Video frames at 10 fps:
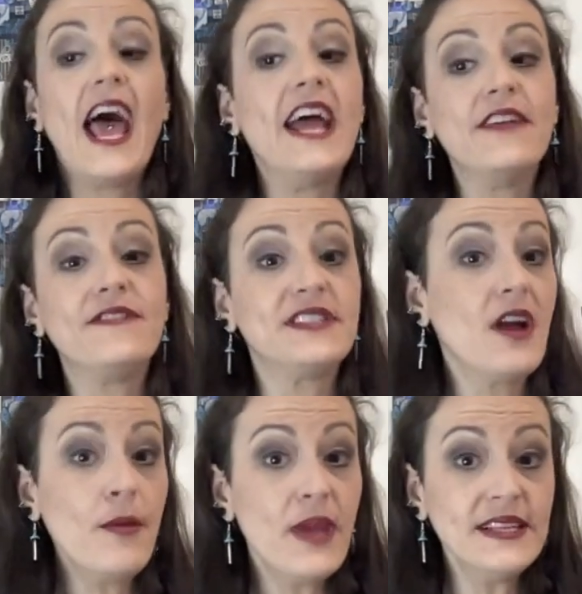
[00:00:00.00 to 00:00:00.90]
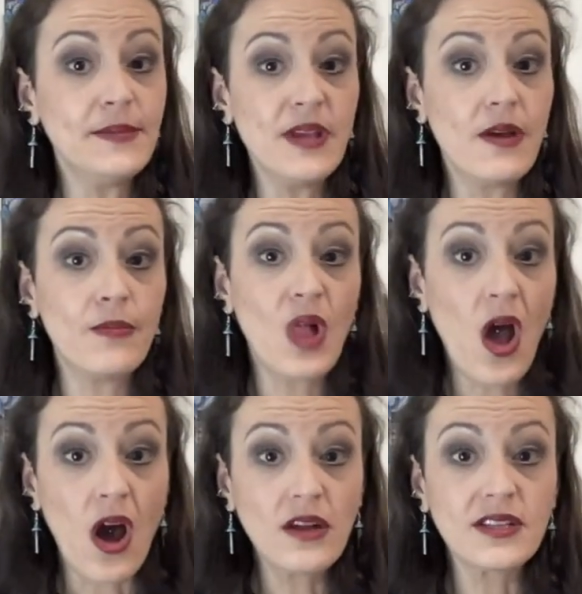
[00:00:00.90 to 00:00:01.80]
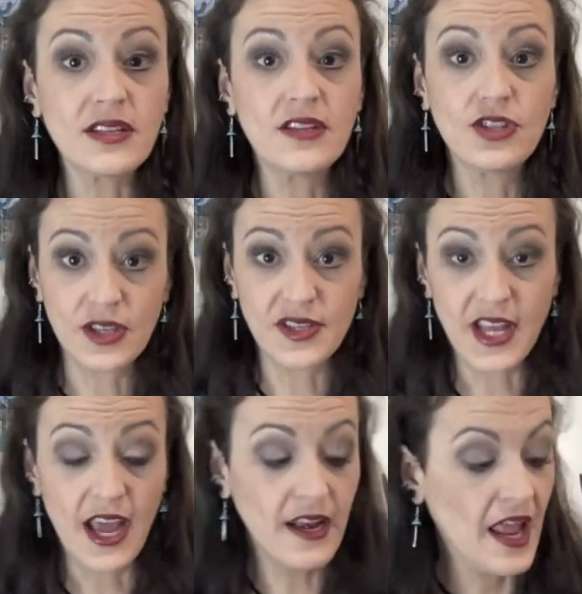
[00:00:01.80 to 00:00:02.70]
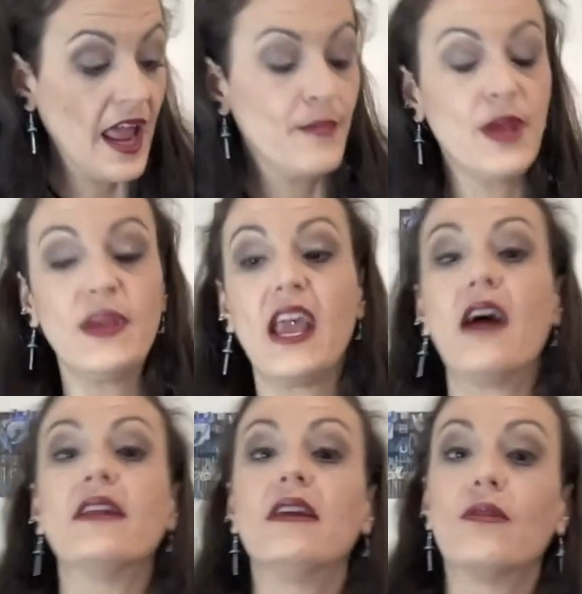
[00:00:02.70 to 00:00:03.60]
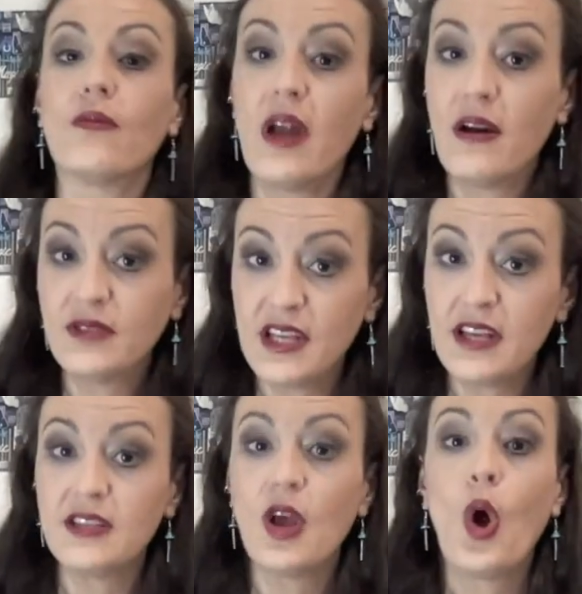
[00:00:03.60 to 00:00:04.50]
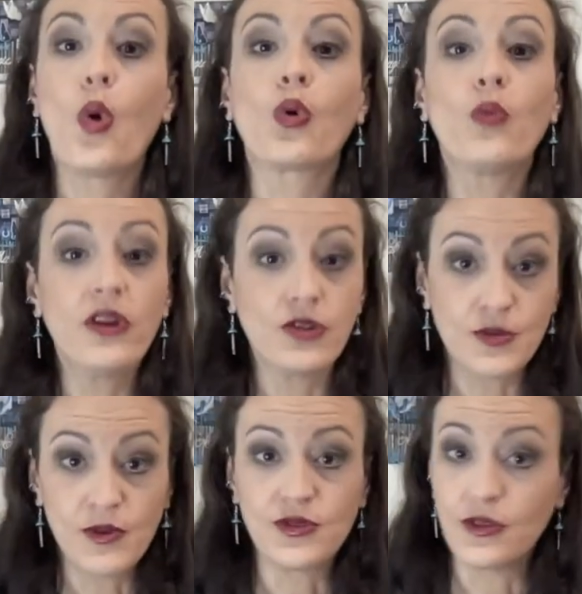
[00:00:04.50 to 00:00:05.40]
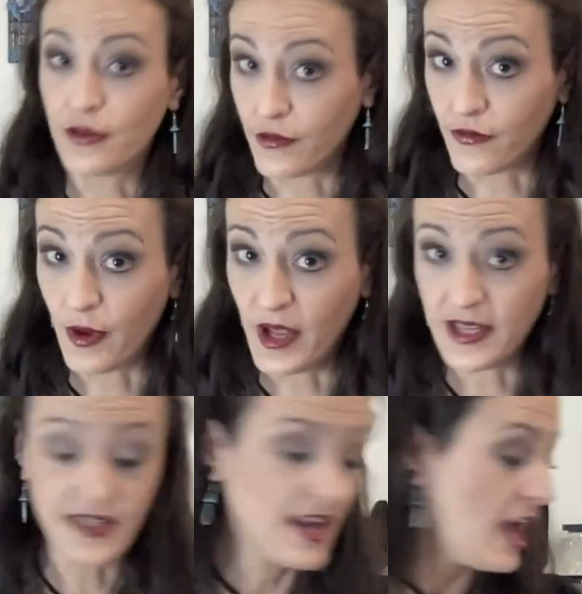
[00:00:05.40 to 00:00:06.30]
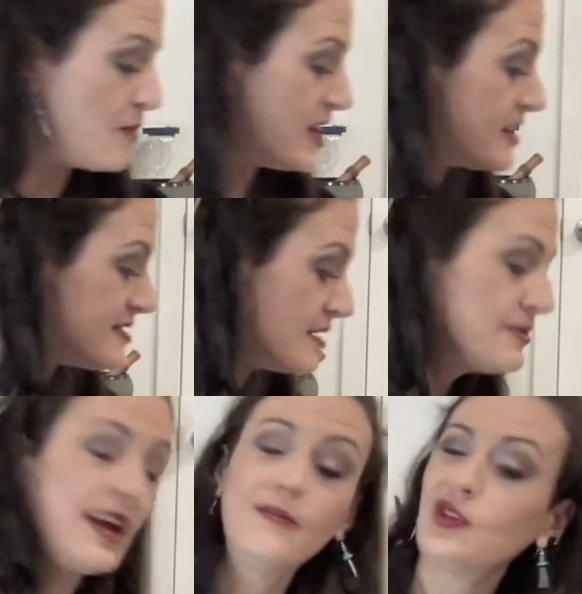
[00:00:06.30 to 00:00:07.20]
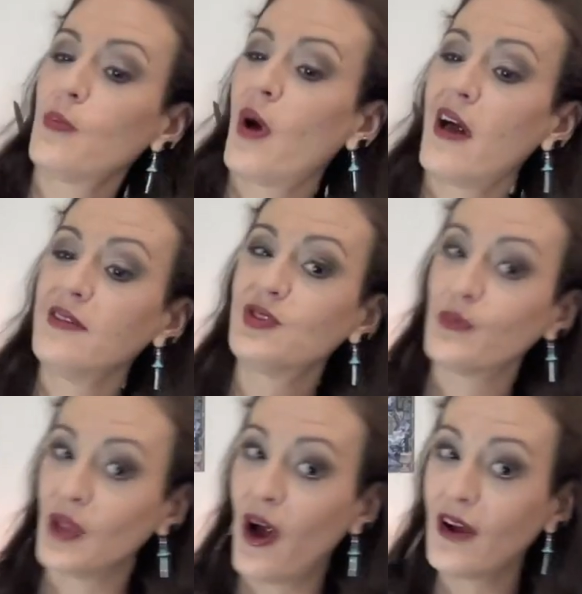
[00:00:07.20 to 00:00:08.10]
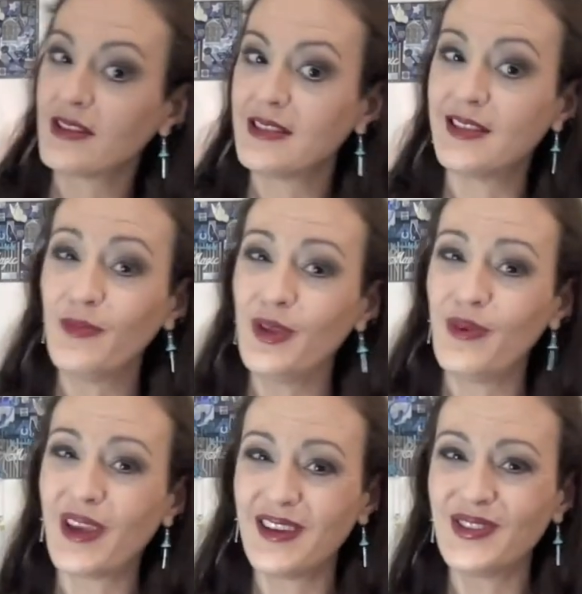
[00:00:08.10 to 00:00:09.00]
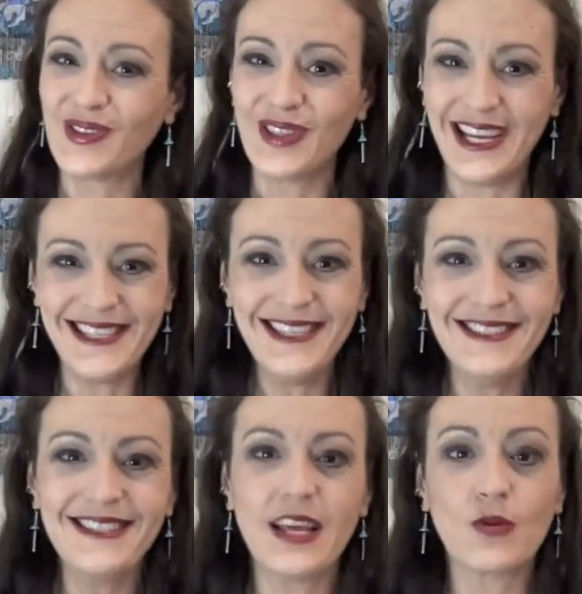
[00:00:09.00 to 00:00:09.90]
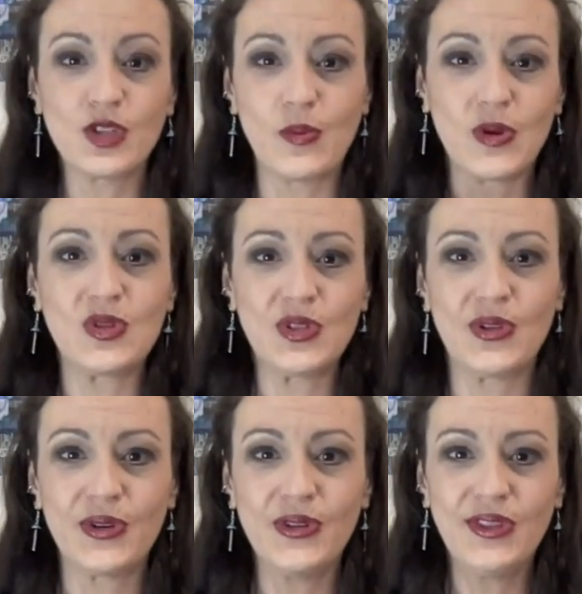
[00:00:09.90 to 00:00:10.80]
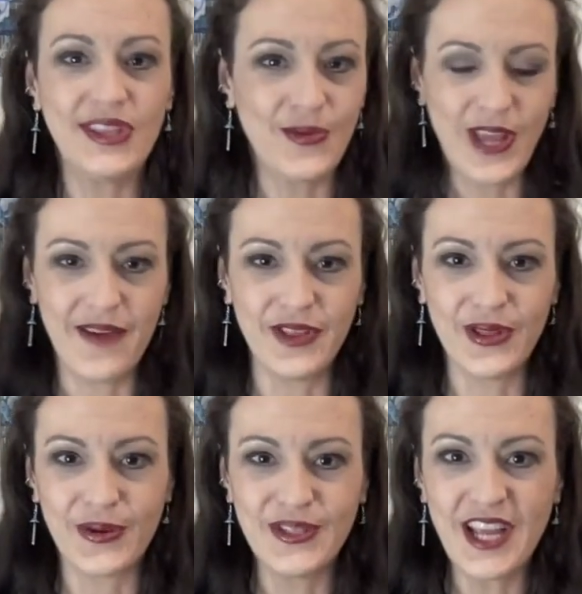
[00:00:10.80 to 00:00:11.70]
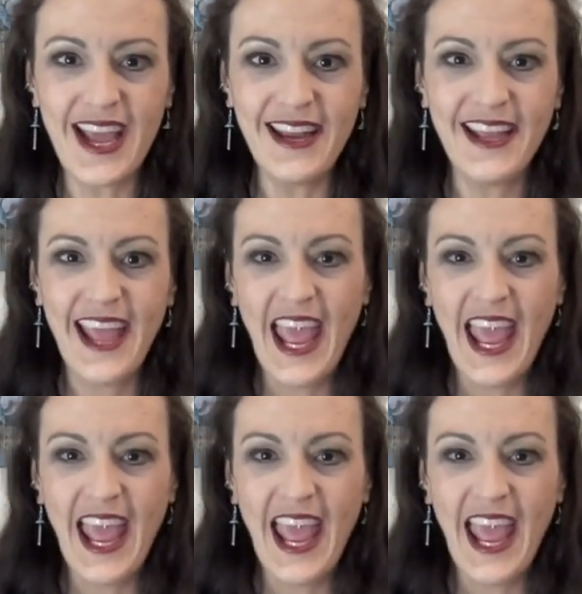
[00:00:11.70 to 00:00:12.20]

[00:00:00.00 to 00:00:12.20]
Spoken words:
And if it's not meant to be unblocked just yet, maybe how to get around it or what you're supposed to learn from it. Because sometimes our paths are blocked simply because they're lessons that we're supposed to learn that we haven't learned yet.